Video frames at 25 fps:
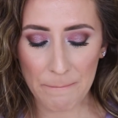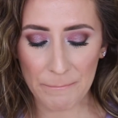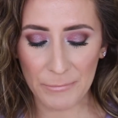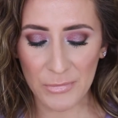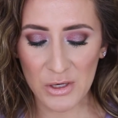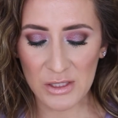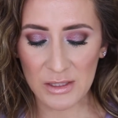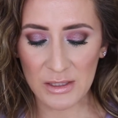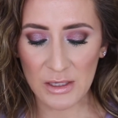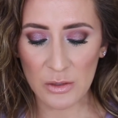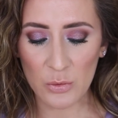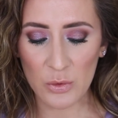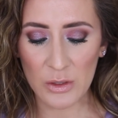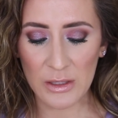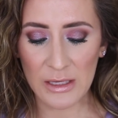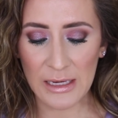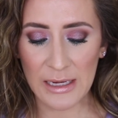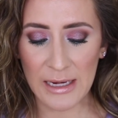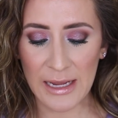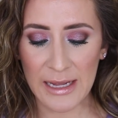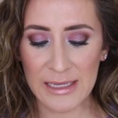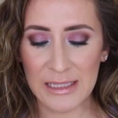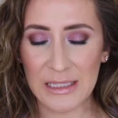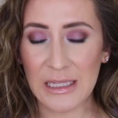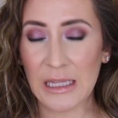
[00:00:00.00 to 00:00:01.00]
Just a really
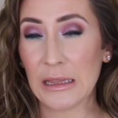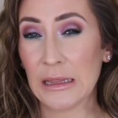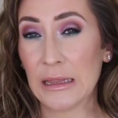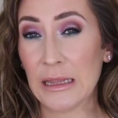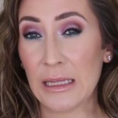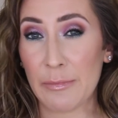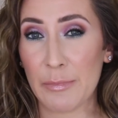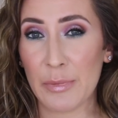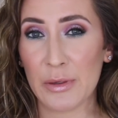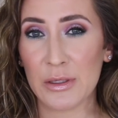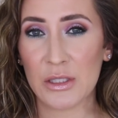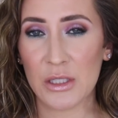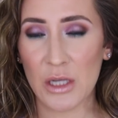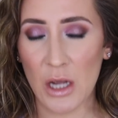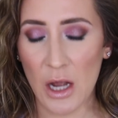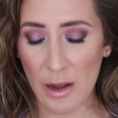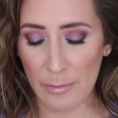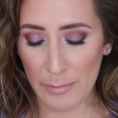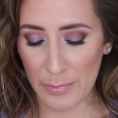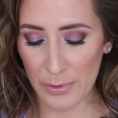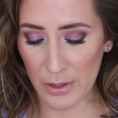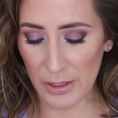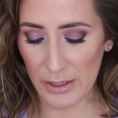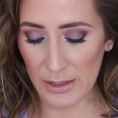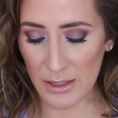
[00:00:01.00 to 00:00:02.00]
nice lip
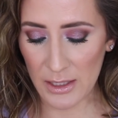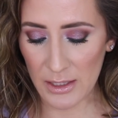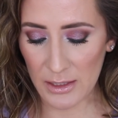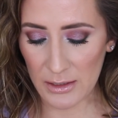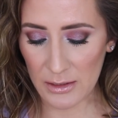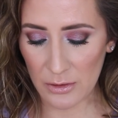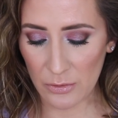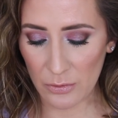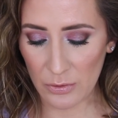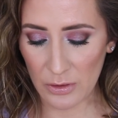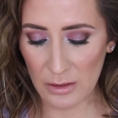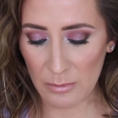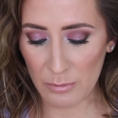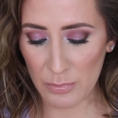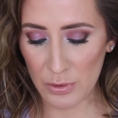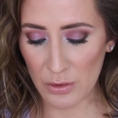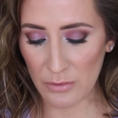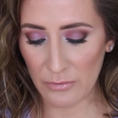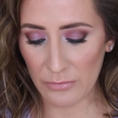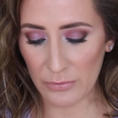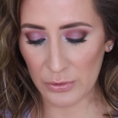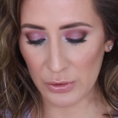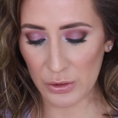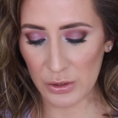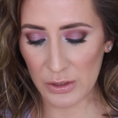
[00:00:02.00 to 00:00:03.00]
topper. I think it's a really
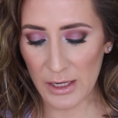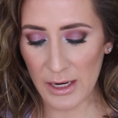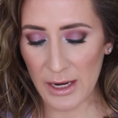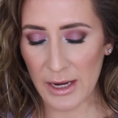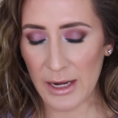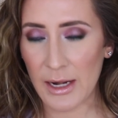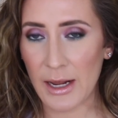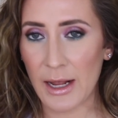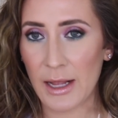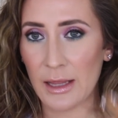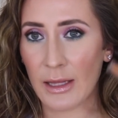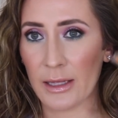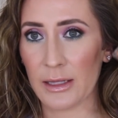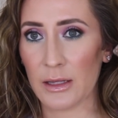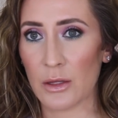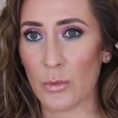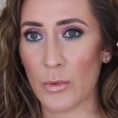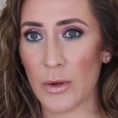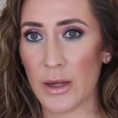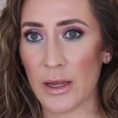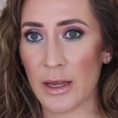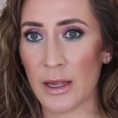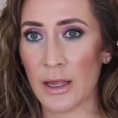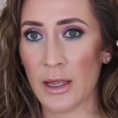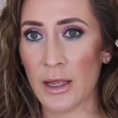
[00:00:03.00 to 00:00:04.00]
beautiful shade. I like the
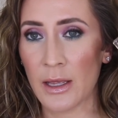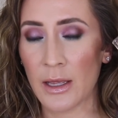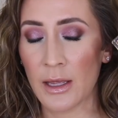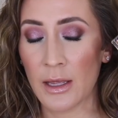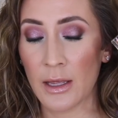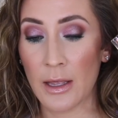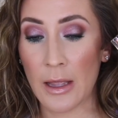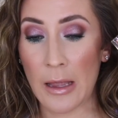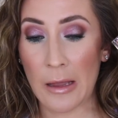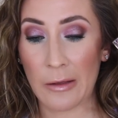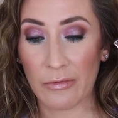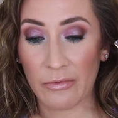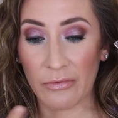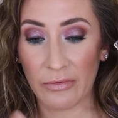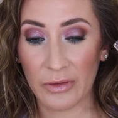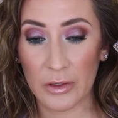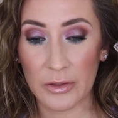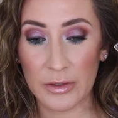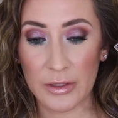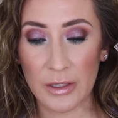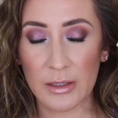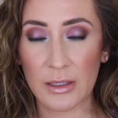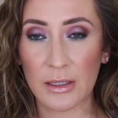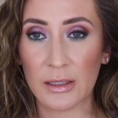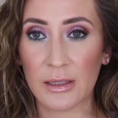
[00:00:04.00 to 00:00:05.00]
way it
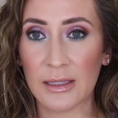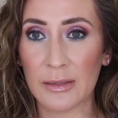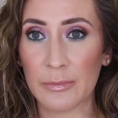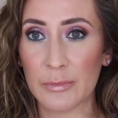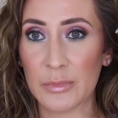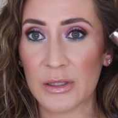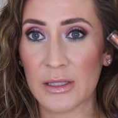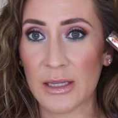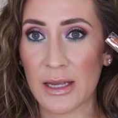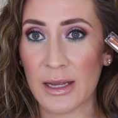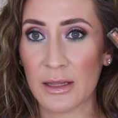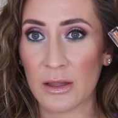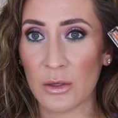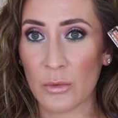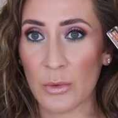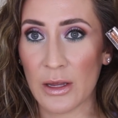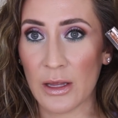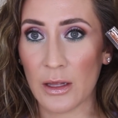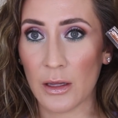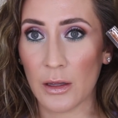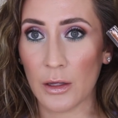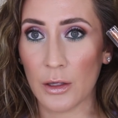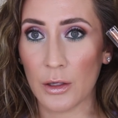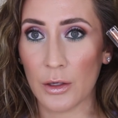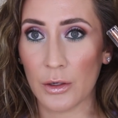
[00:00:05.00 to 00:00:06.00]
feels on the lips and the way
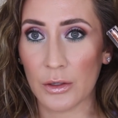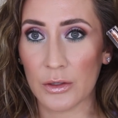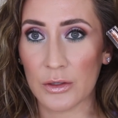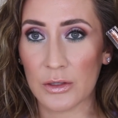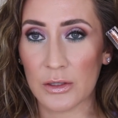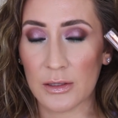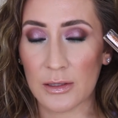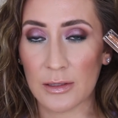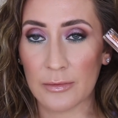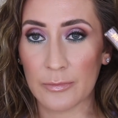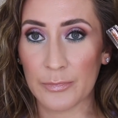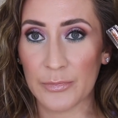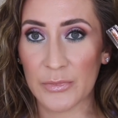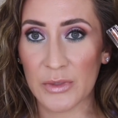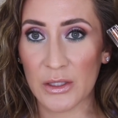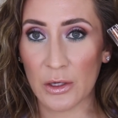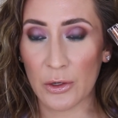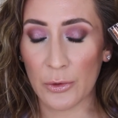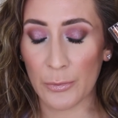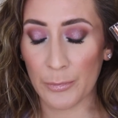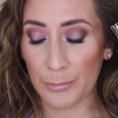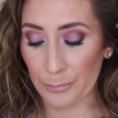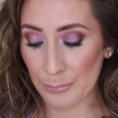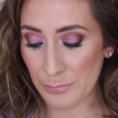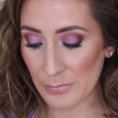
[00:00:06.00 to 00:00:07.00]
it looks.
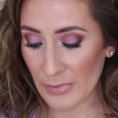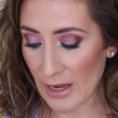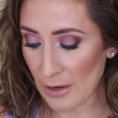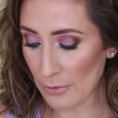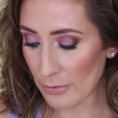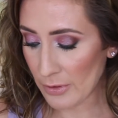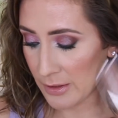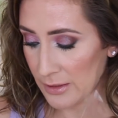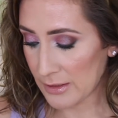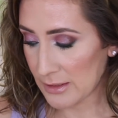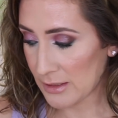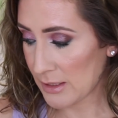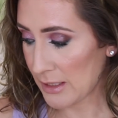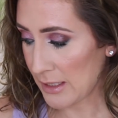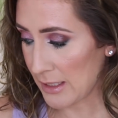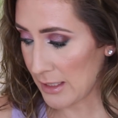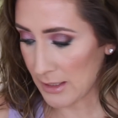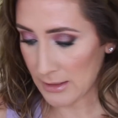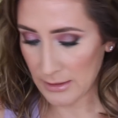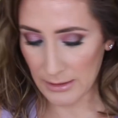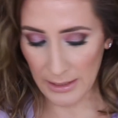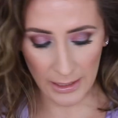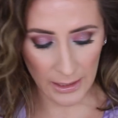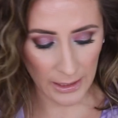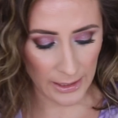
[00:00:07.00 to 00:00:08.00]
So that one is a
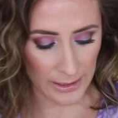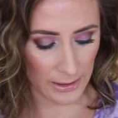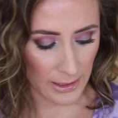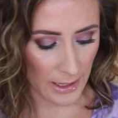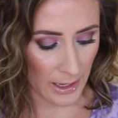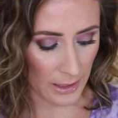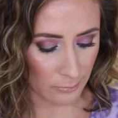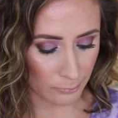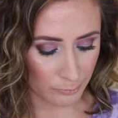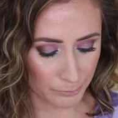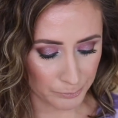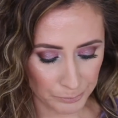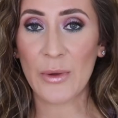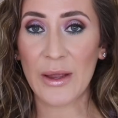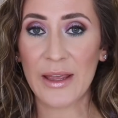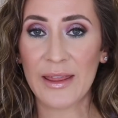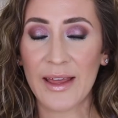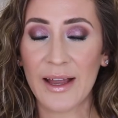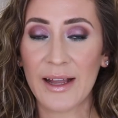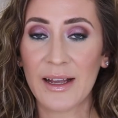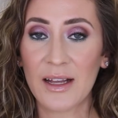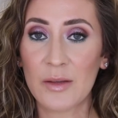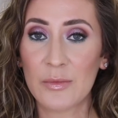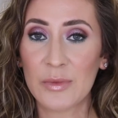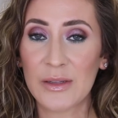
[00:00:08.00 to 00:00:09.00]
hit. I like that. Anyway,
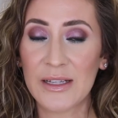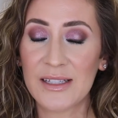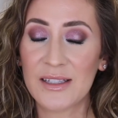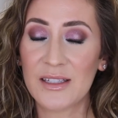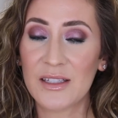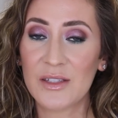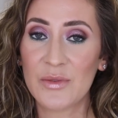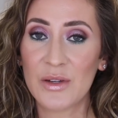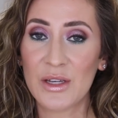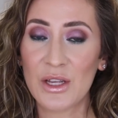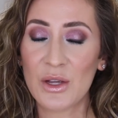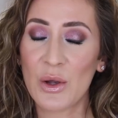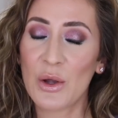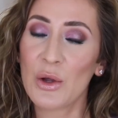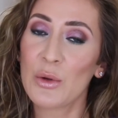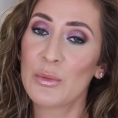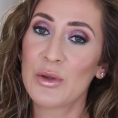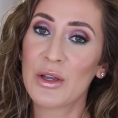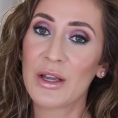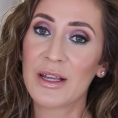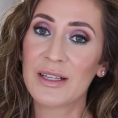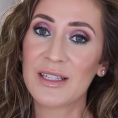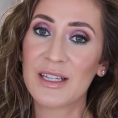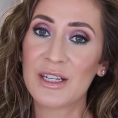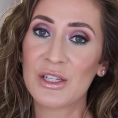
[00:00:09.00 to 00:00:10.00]
that completes this video. I hope you
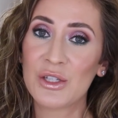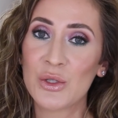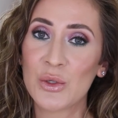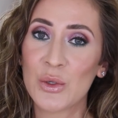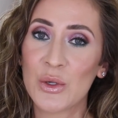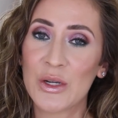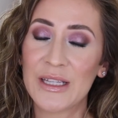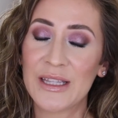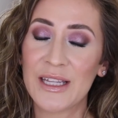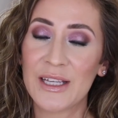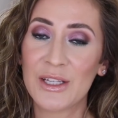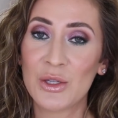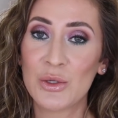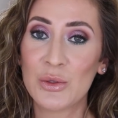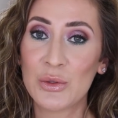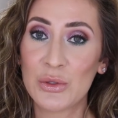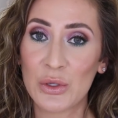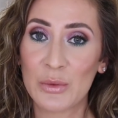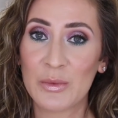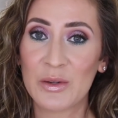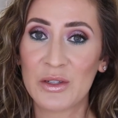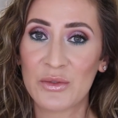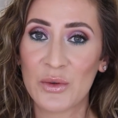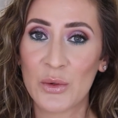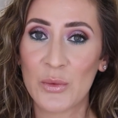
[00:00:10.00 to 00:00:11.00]
guys enjoyed. Thank you
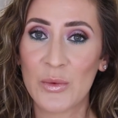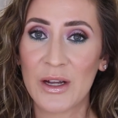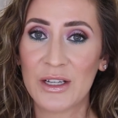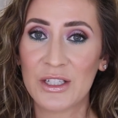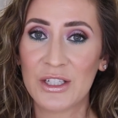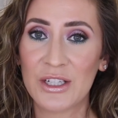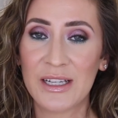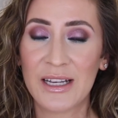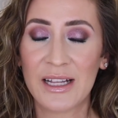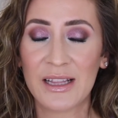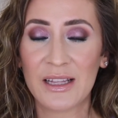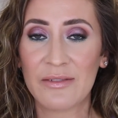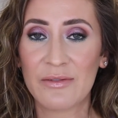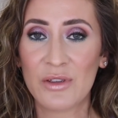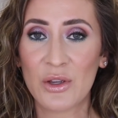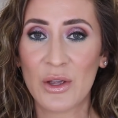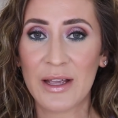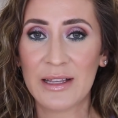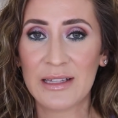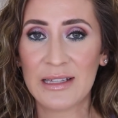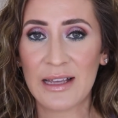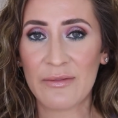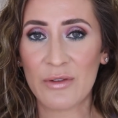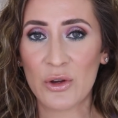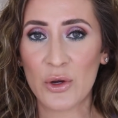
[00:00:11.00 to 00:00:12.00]
so much for watching. I love you
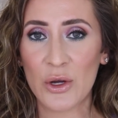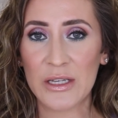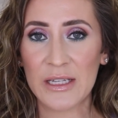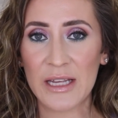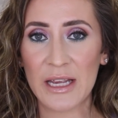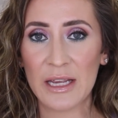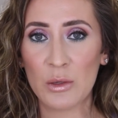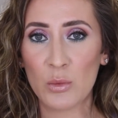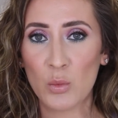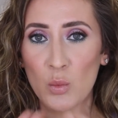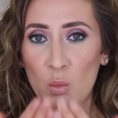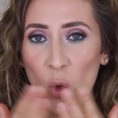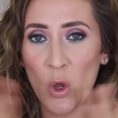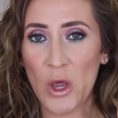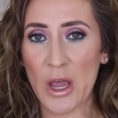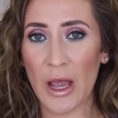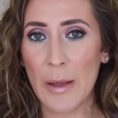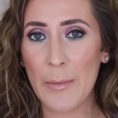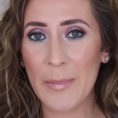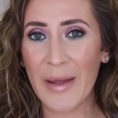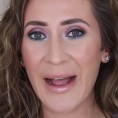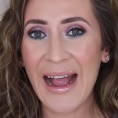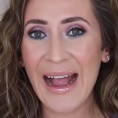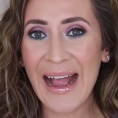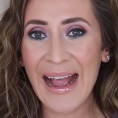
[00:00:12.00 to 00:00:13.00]
guys. Have a great day.
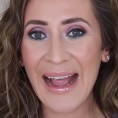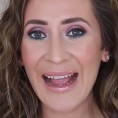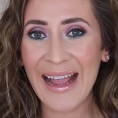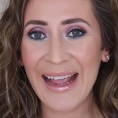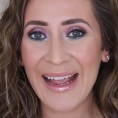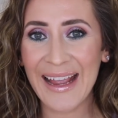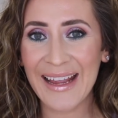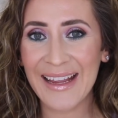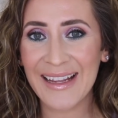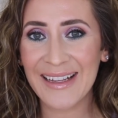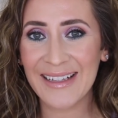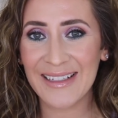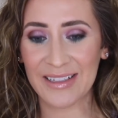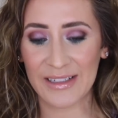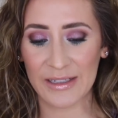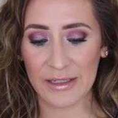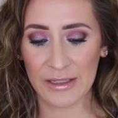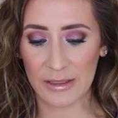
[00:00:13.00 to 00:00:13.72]
Bye.